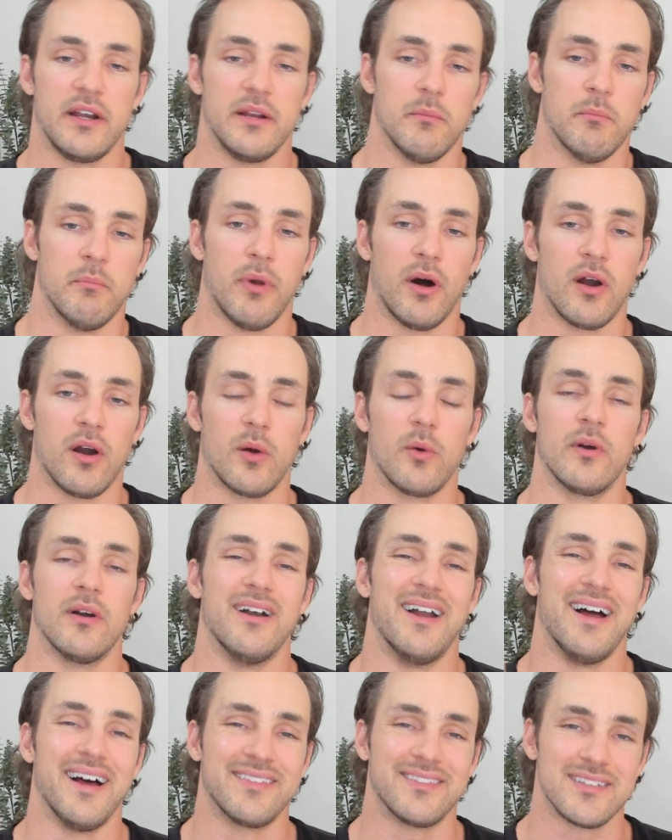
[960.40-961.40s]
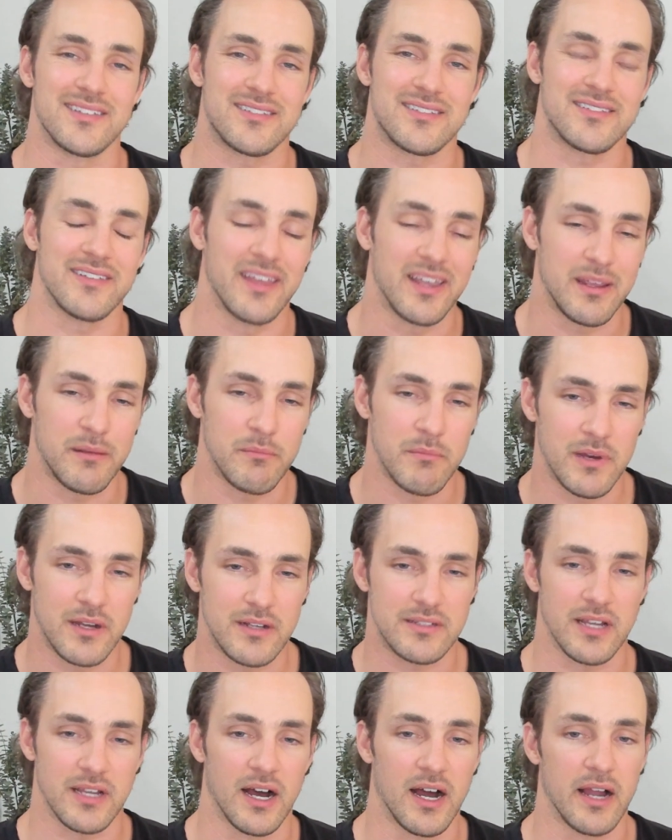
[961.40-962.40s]
borrower at the same
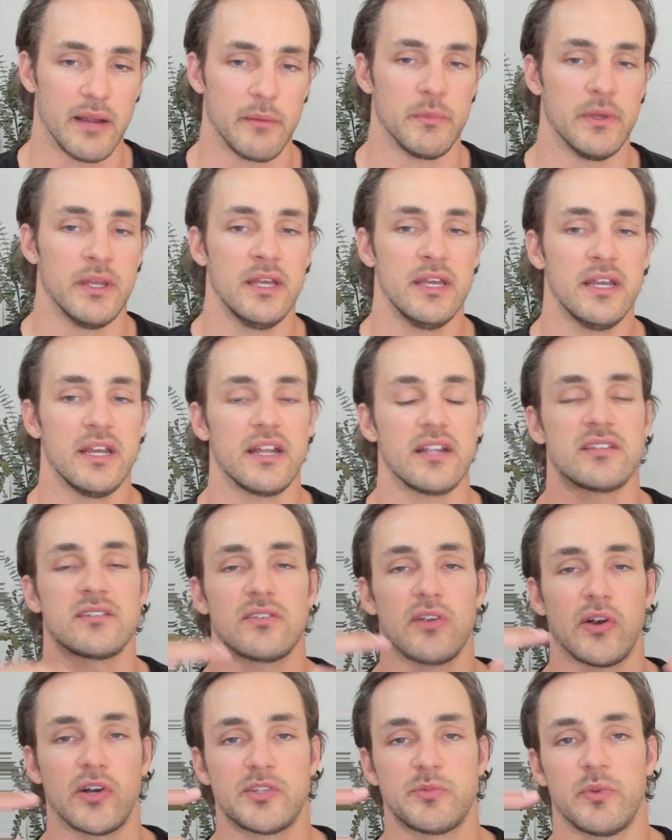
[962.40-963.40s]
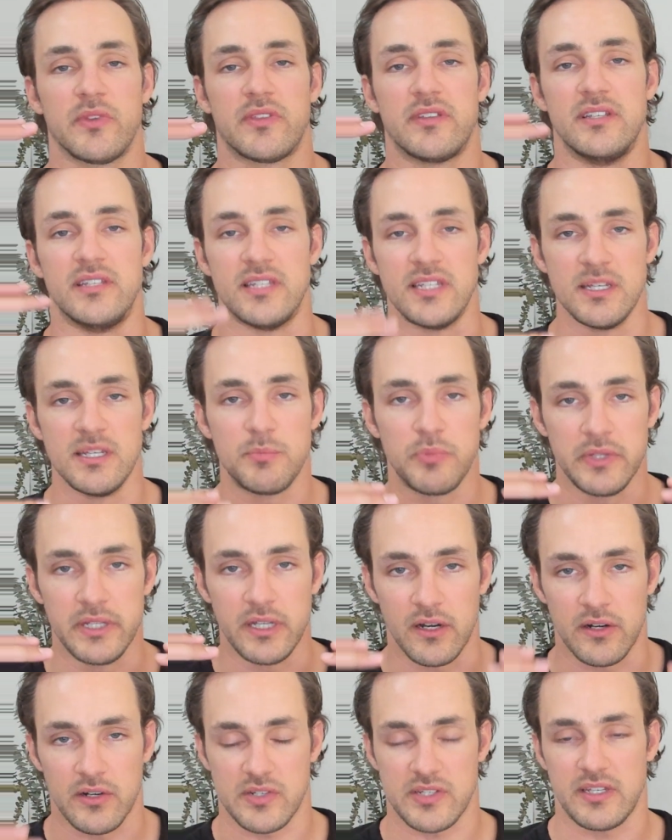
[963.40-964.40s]
time? It starts with deeply
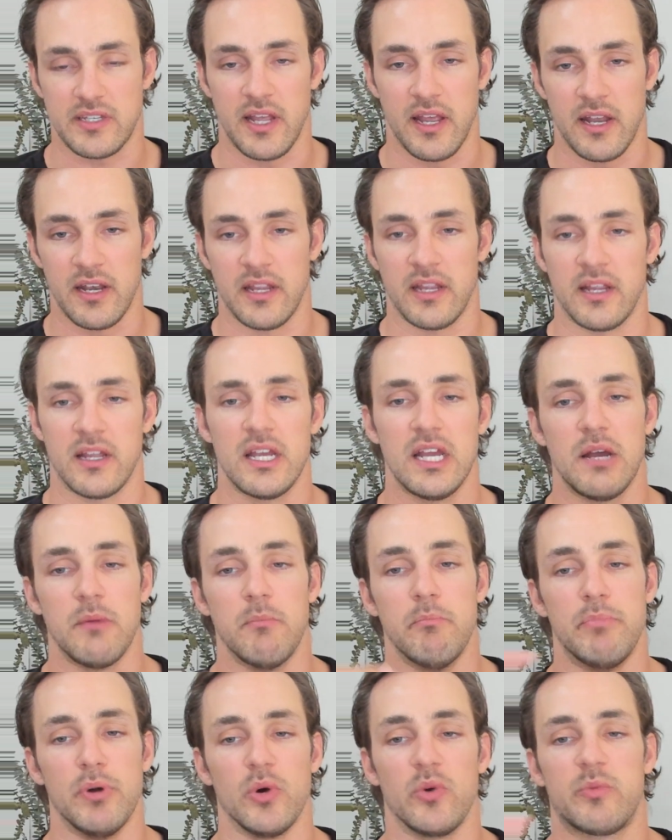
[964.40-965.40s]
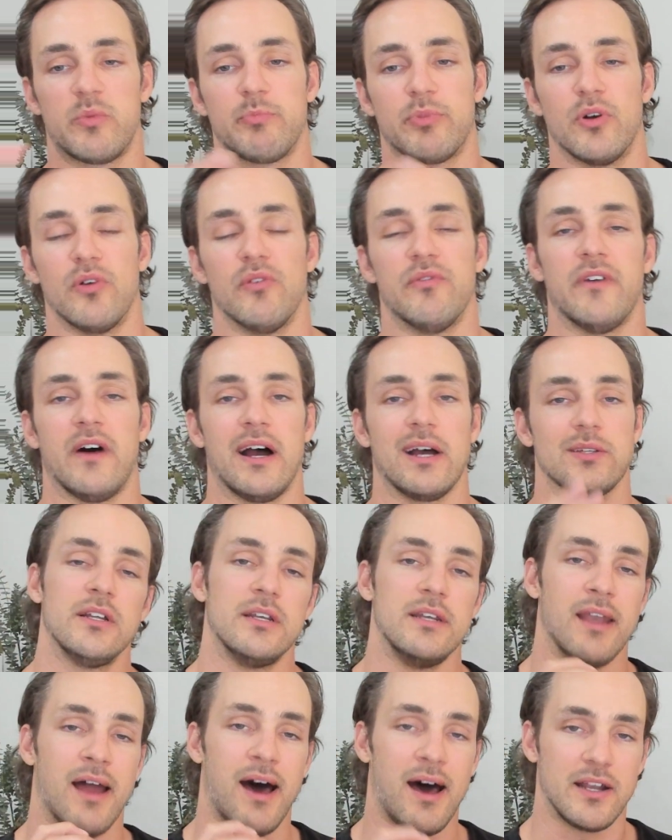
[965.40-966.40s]
understanding both profiles,
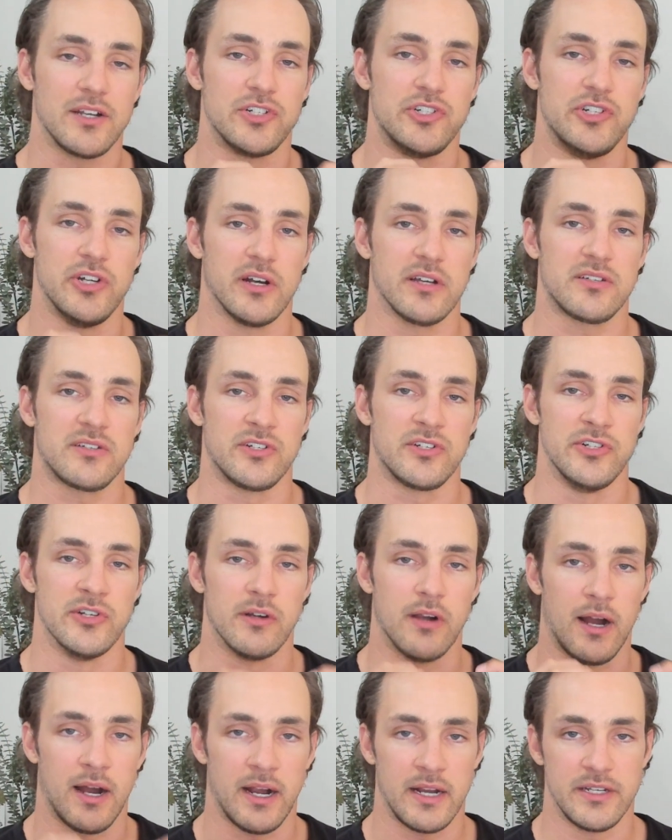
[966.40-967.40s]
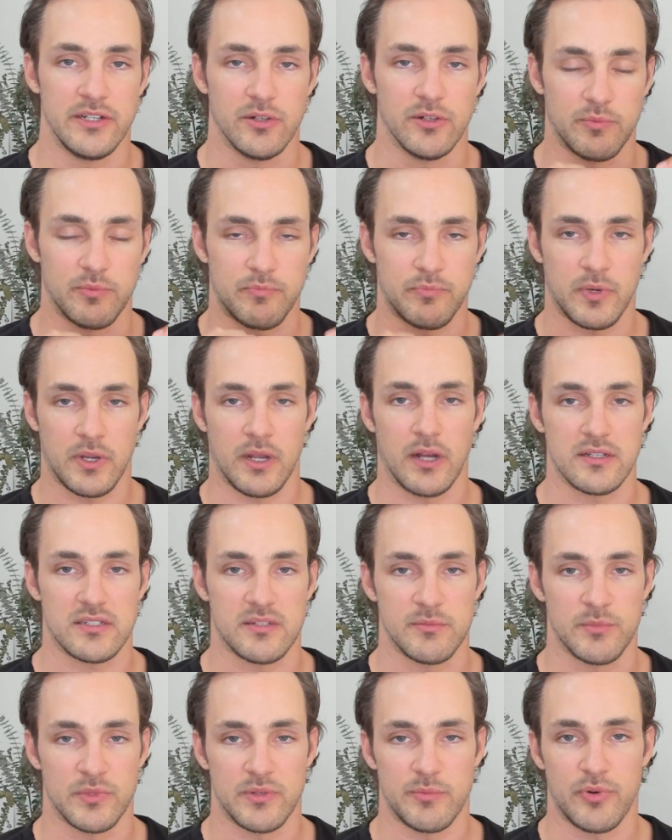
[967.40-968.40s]
not just your ideal
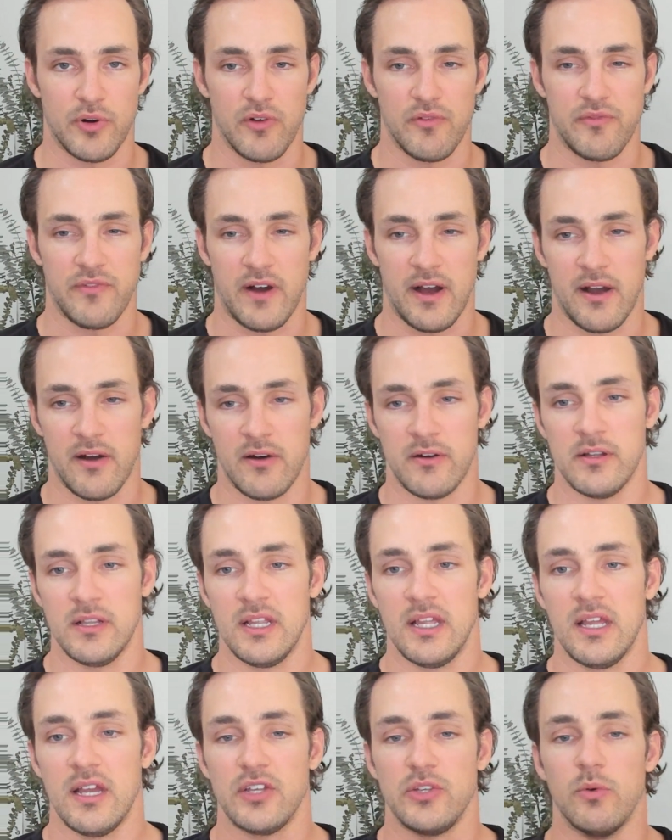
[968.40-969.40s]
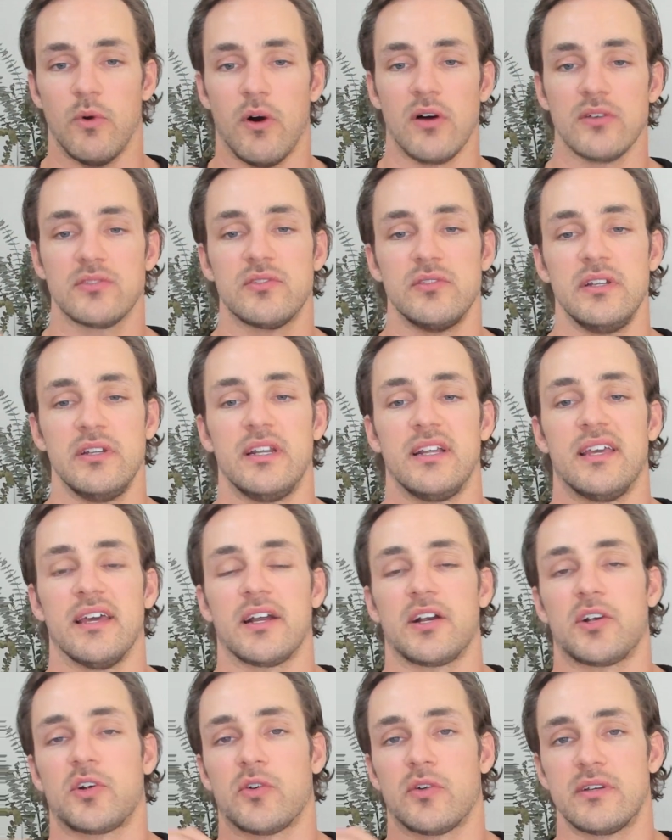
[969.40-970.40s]
customer profile. You also need to
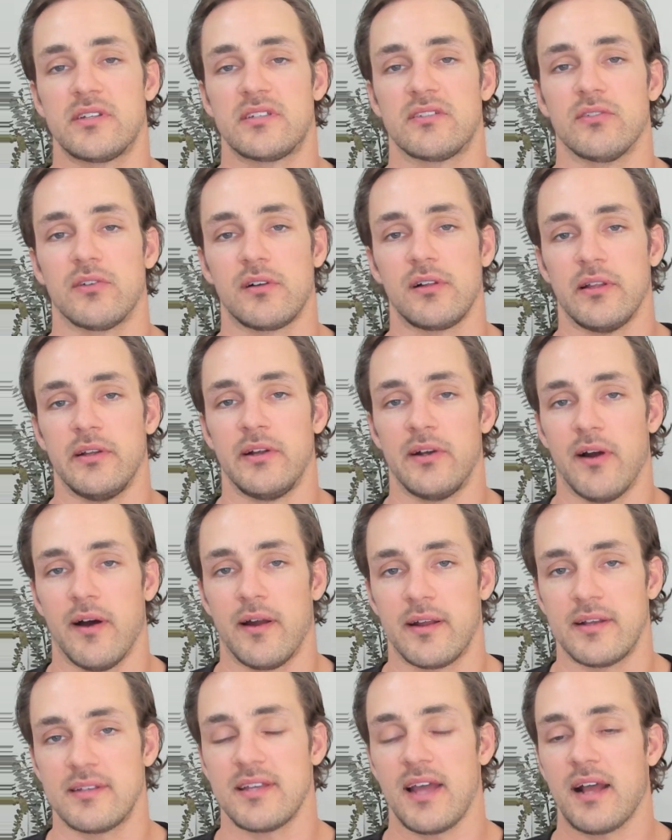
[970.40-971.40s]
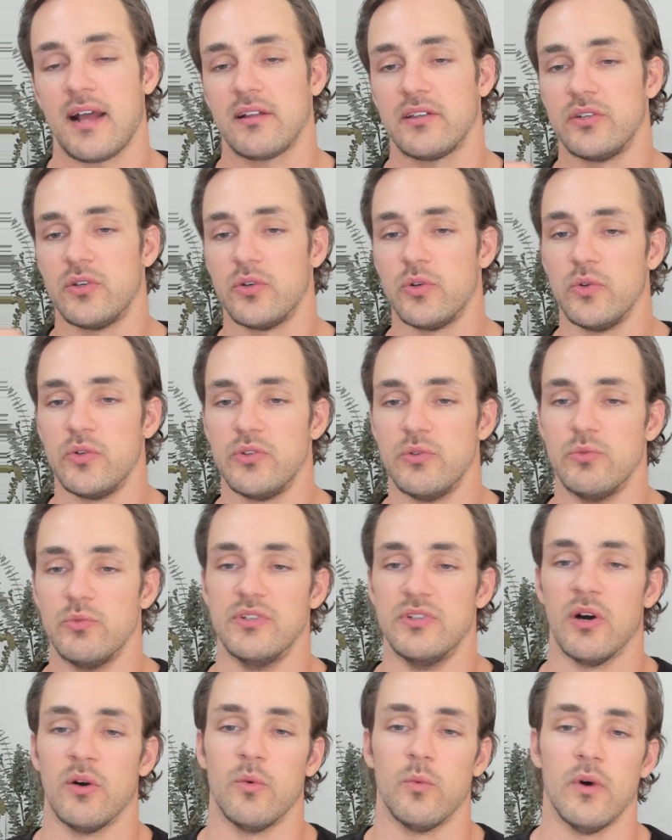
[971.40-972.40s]
get crystal clear on exactly who you
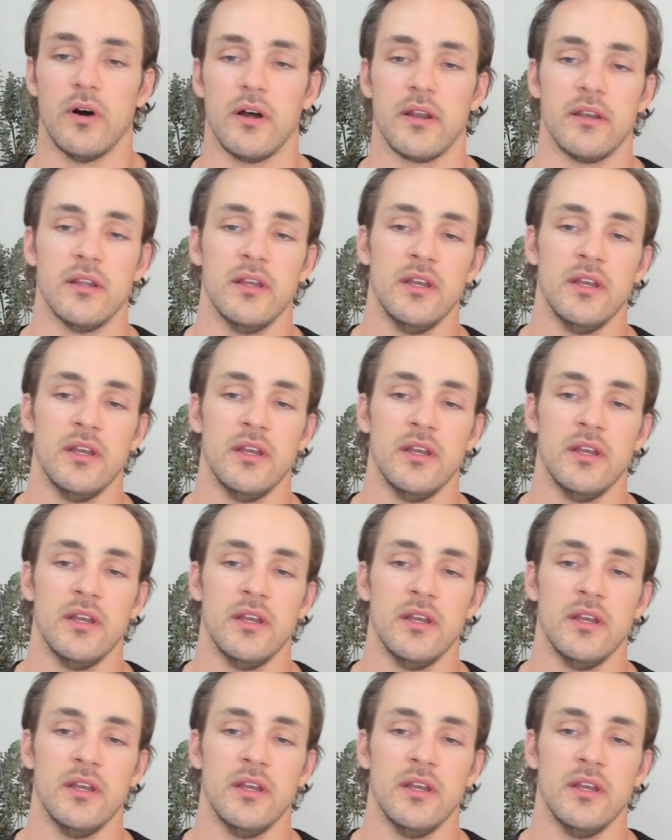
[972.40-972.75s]
don't want.